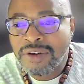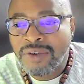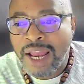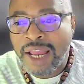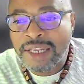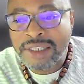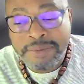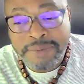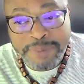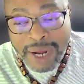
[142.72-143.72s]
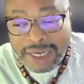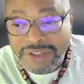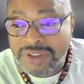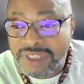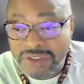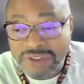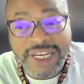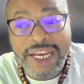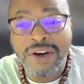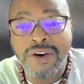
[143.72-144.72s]
right? Some sponsors and your
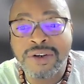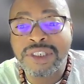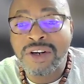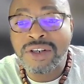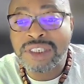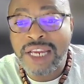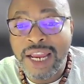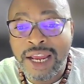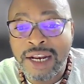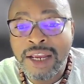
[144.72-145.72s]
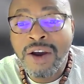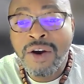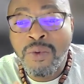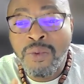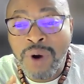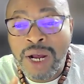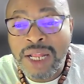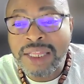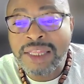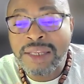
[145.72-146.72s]
stakeholders understand
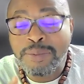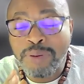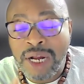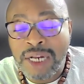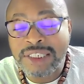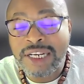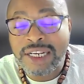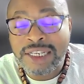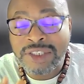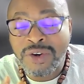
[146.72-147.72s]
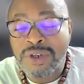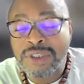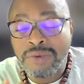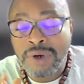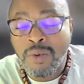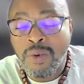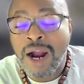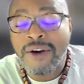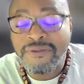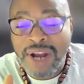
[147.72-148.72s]
what the project is going to
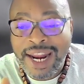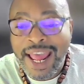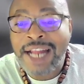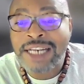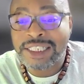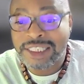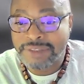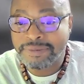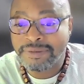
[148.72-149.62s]
require financially